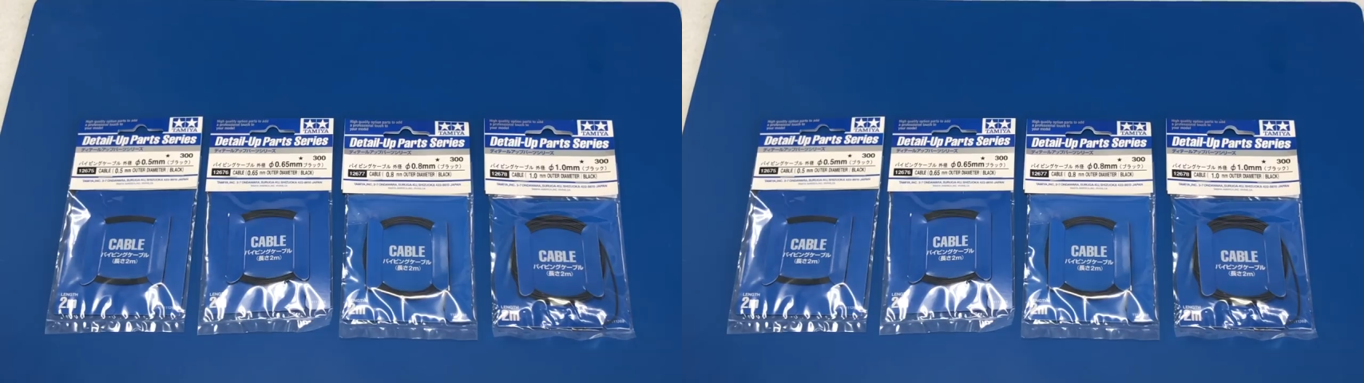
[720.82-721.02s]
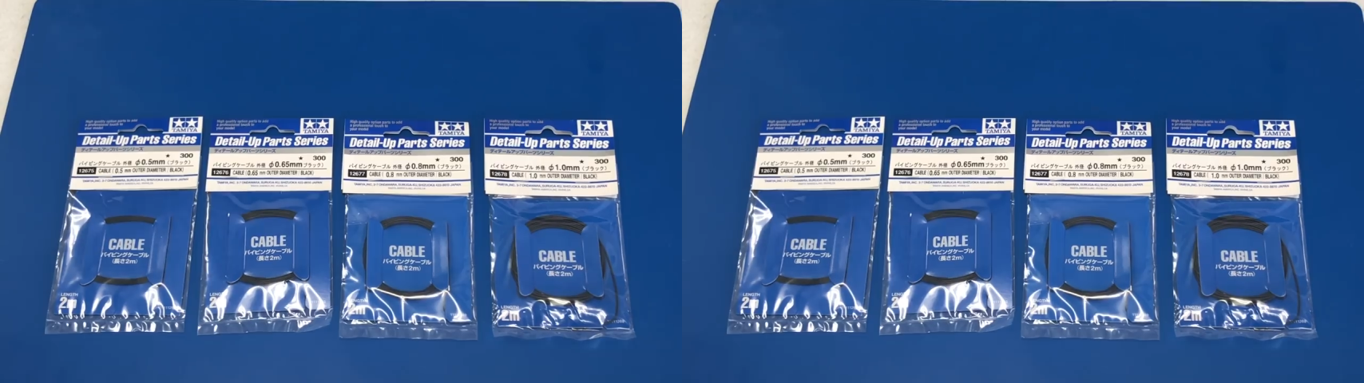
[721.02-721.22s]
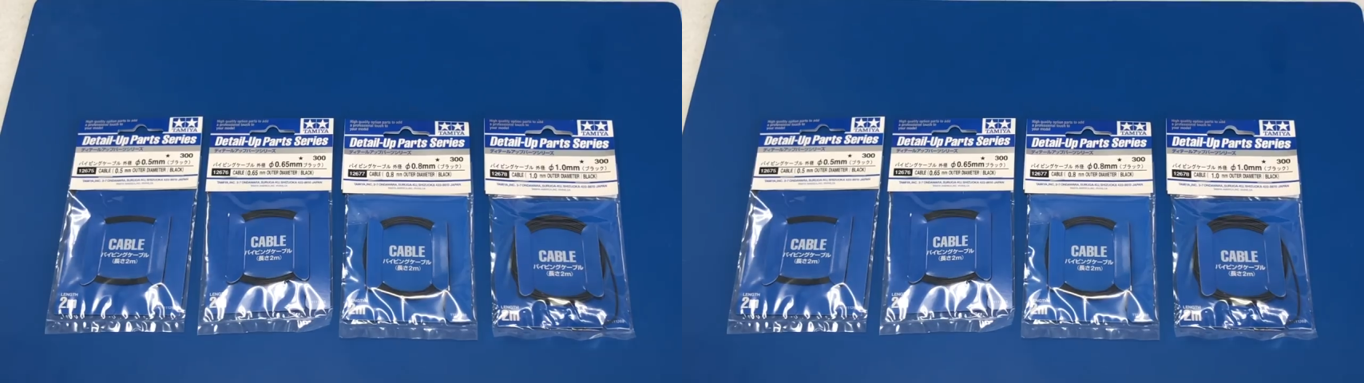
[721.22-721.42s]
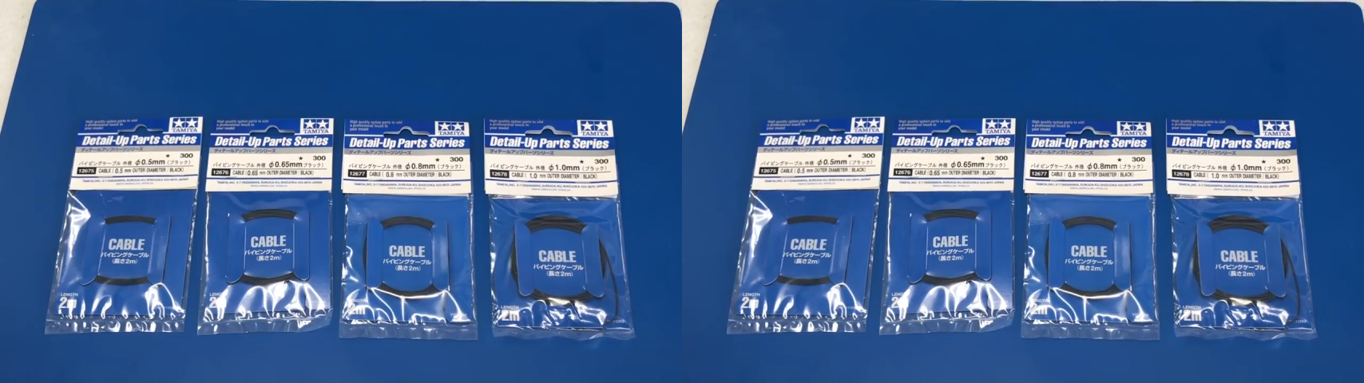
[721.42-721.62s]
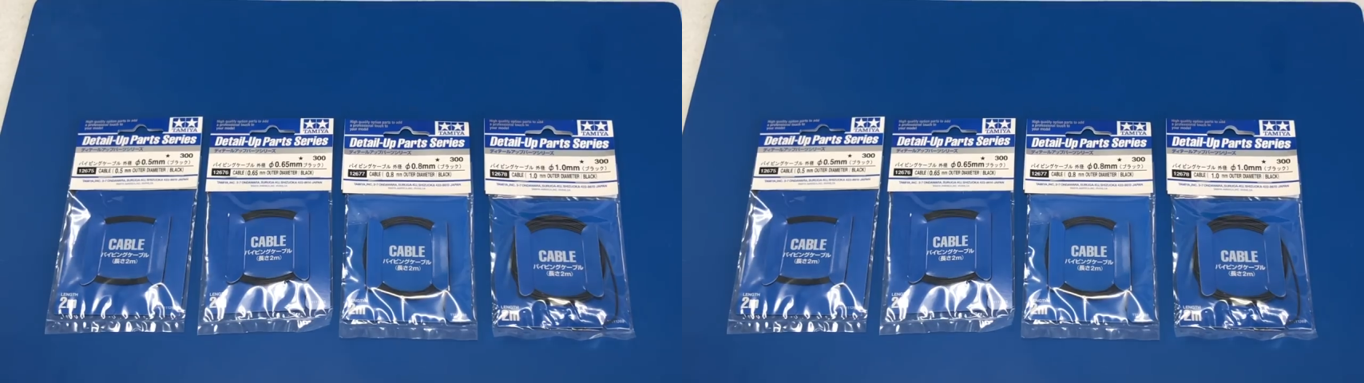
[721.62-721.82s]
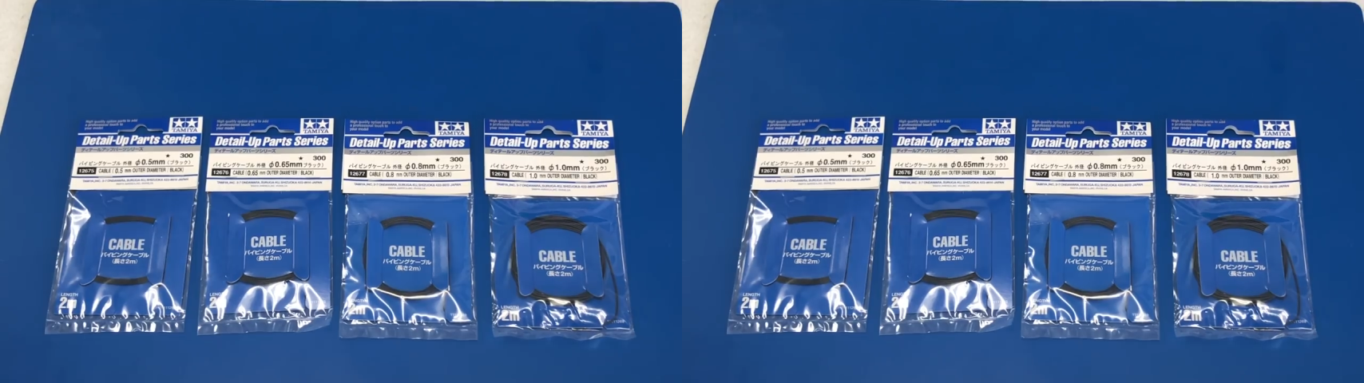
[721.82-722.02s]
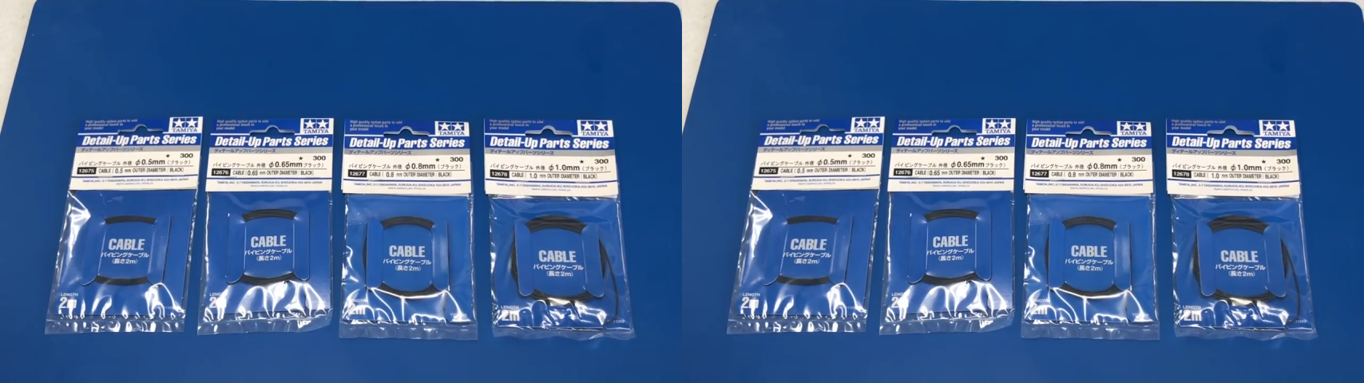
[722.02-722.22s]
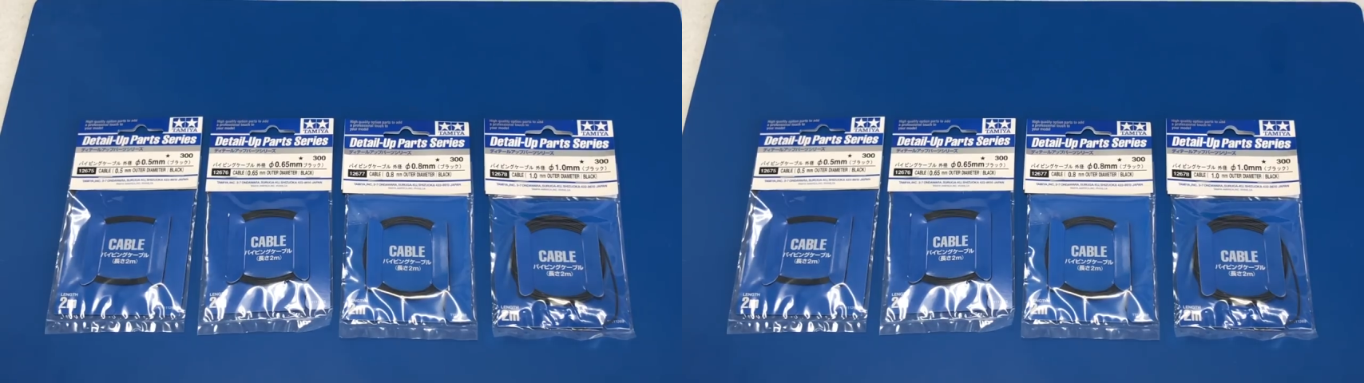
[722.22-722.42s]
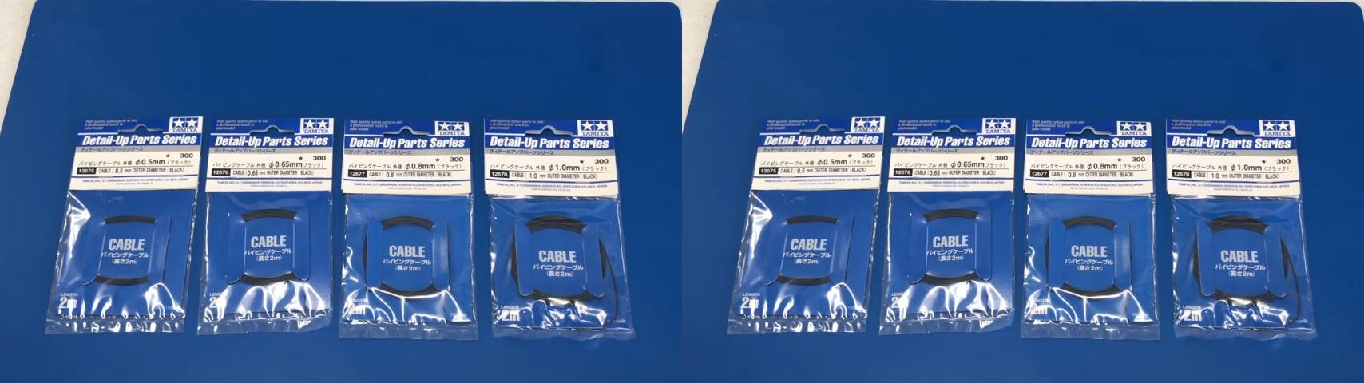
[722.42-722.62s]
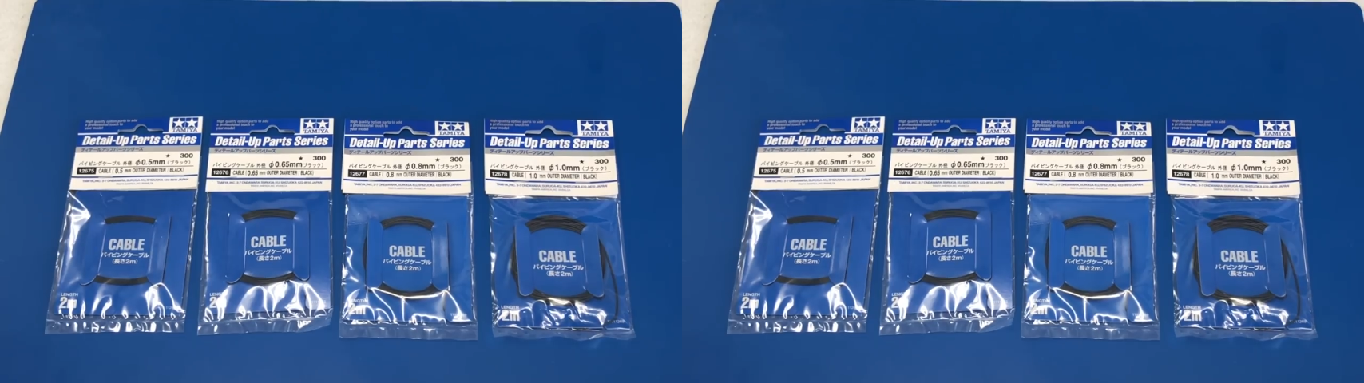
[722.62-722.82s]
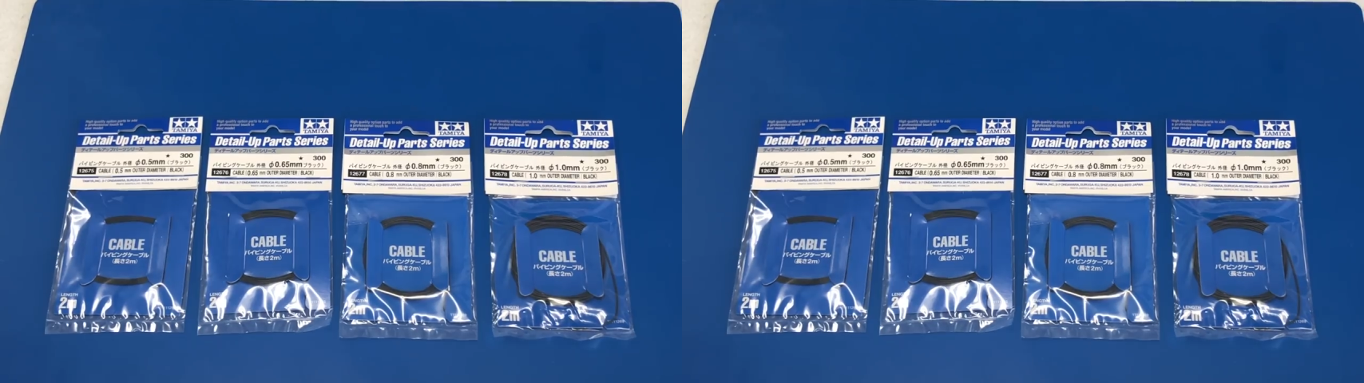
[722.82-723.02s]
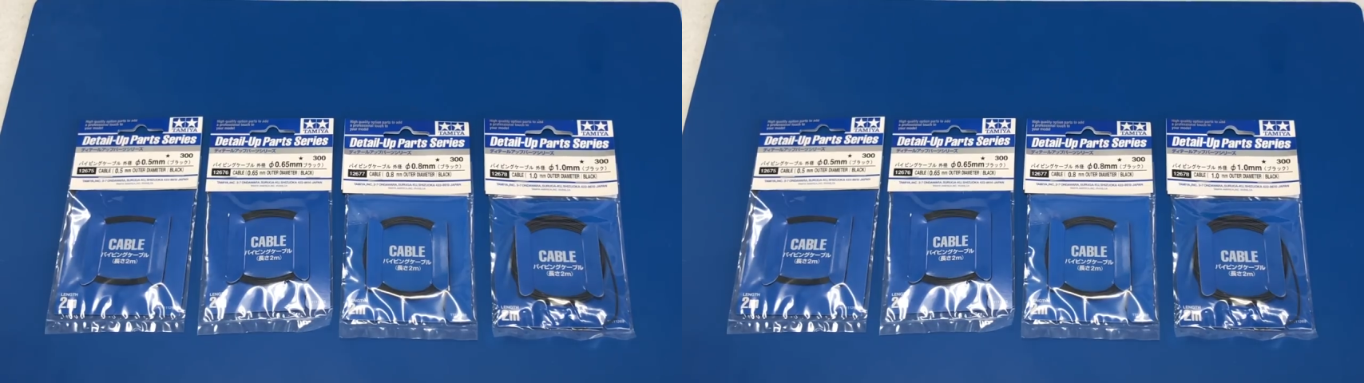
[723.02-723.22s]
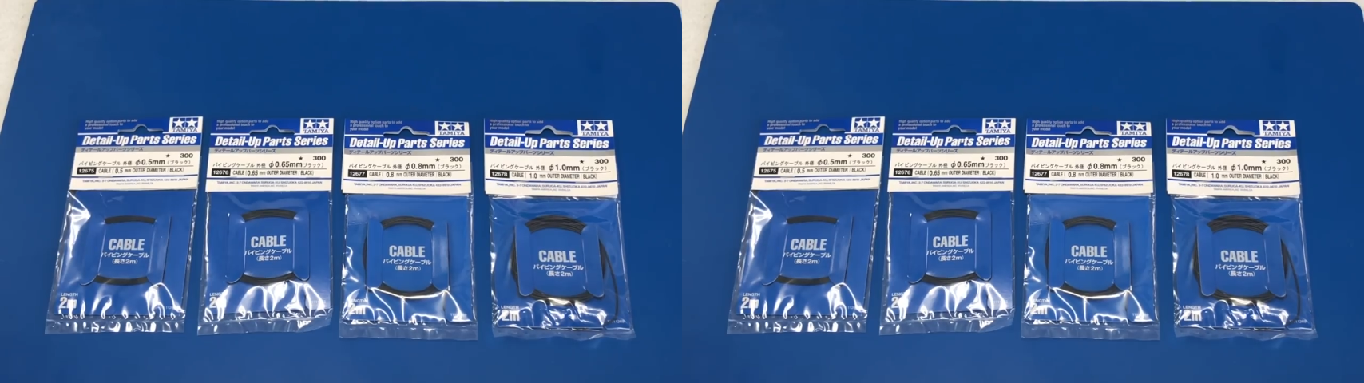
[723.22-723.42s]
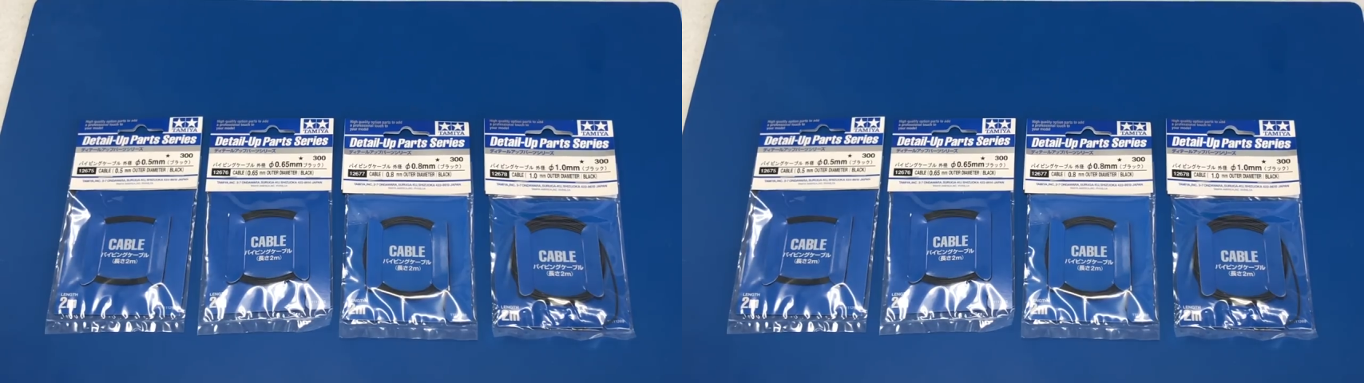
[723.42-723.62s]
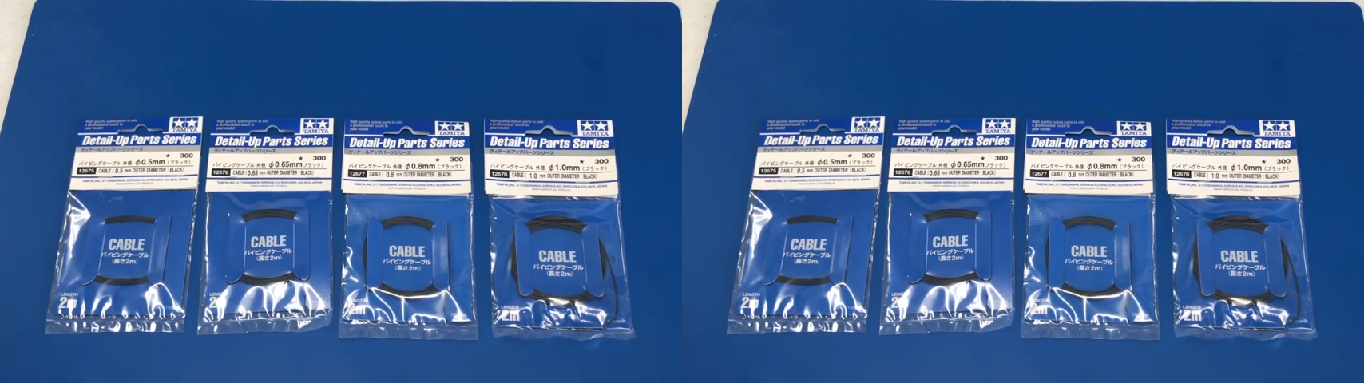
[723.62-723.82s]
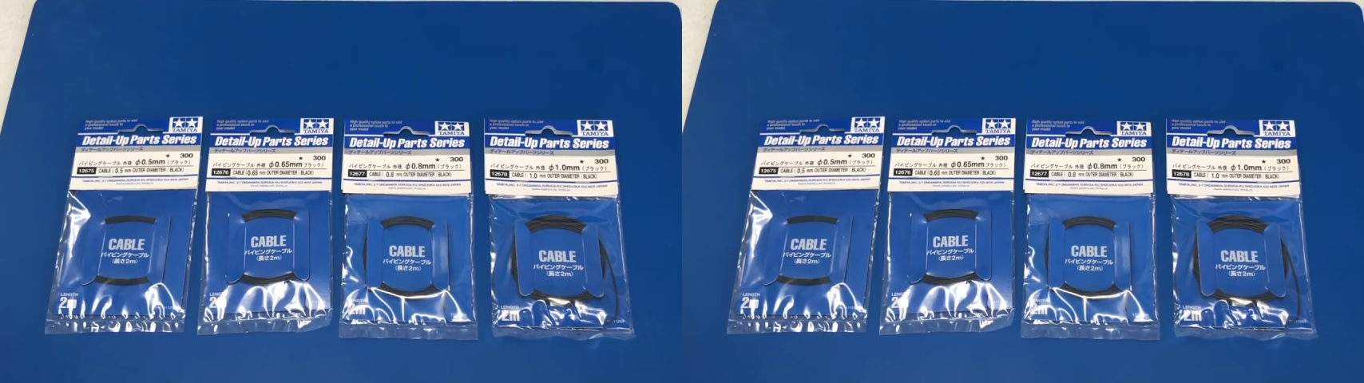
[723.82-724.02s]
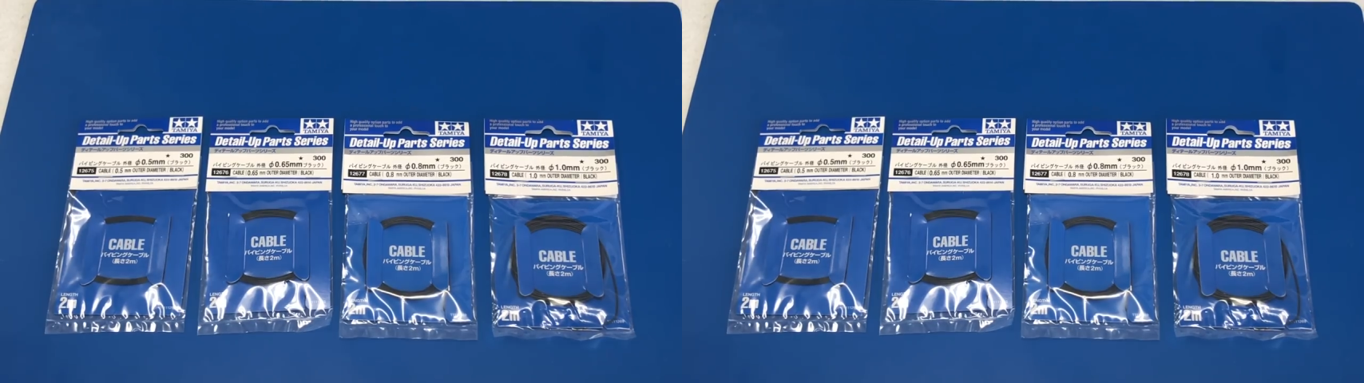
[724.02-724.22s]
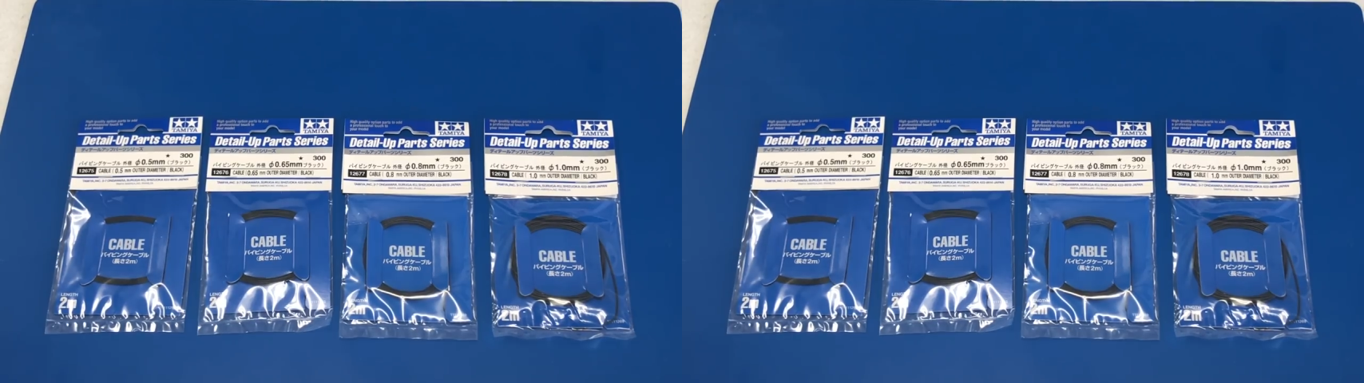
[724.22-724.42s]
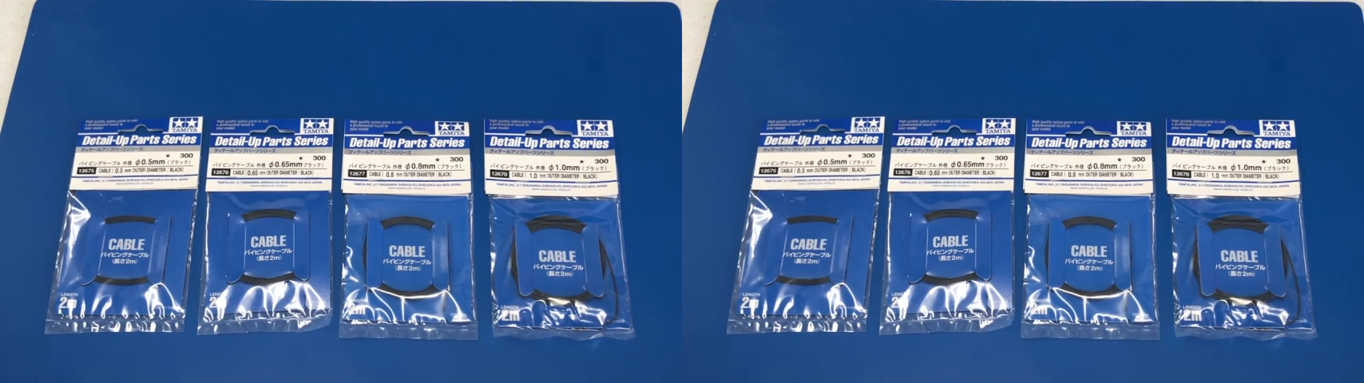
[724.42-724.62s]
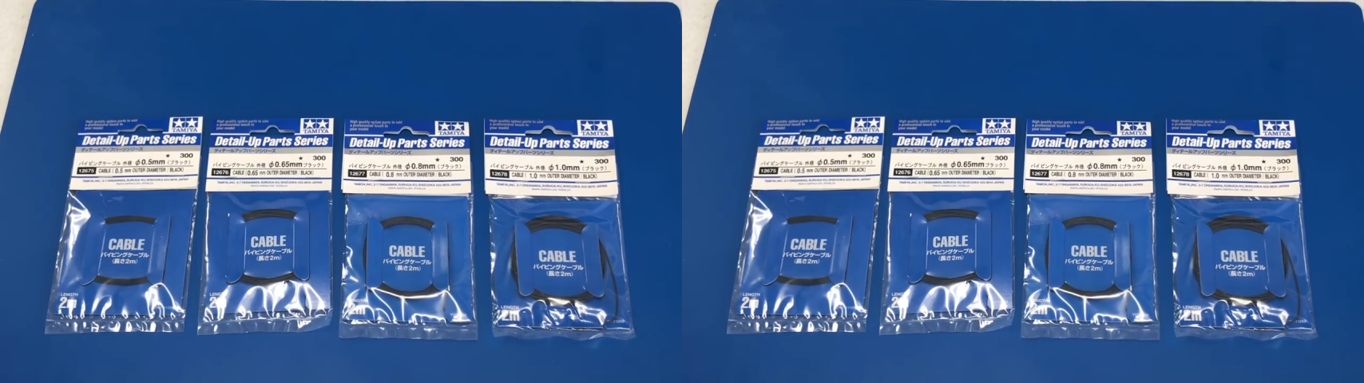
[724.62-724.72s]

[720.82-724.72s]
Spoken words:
No face is visible, so there are no lips to read.